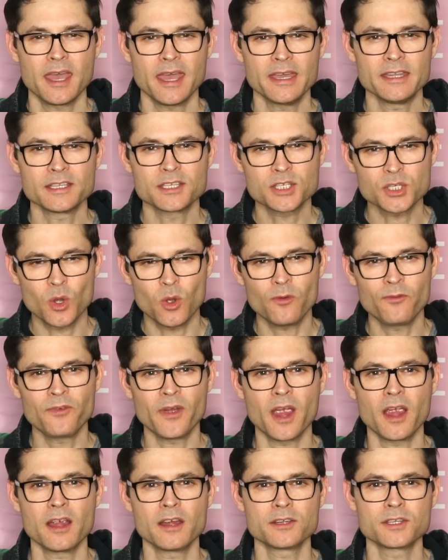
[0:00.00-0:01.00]
and so
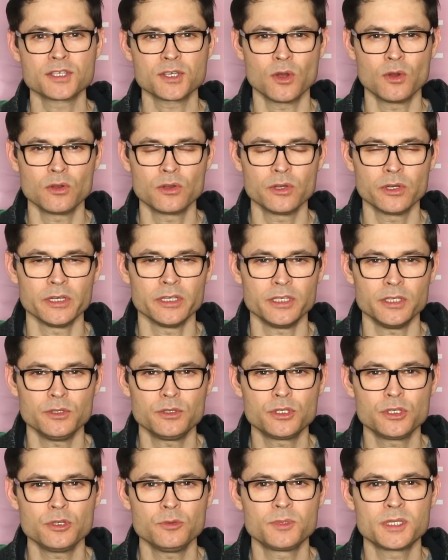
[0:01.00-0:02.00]
far, so good.
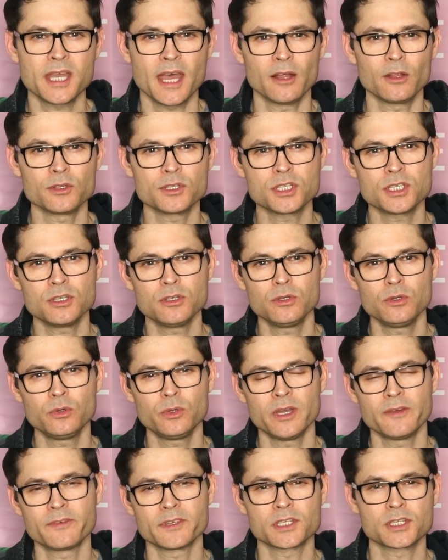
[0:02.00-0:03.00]
YouTube tells
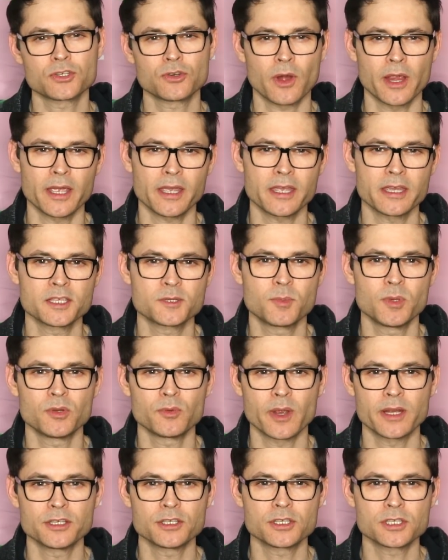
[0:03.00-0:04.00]
you if a strike has been
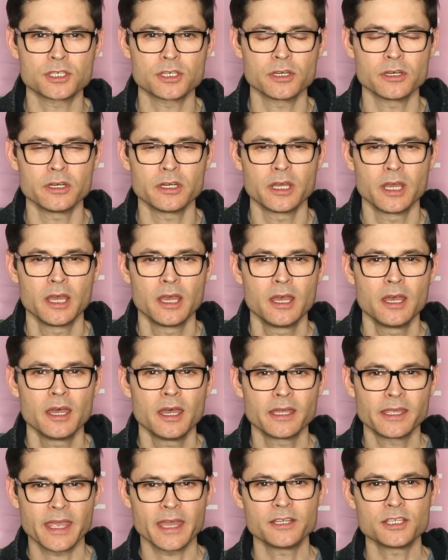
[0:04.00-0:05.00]
registered
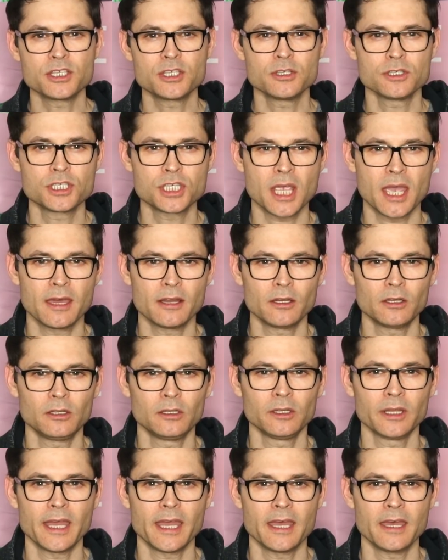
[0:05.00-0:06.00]
against your
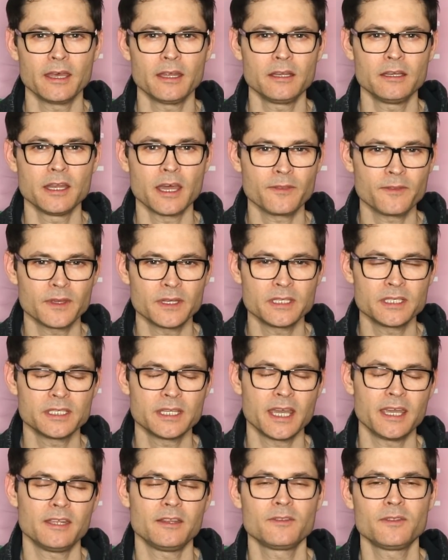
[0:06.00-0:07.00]
channel and nothing to
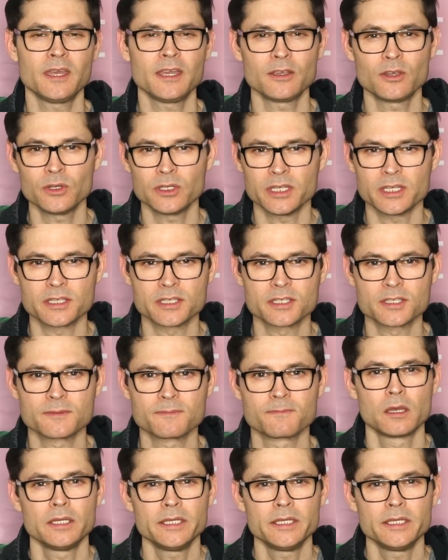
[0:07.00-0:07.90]
date, thank goodness.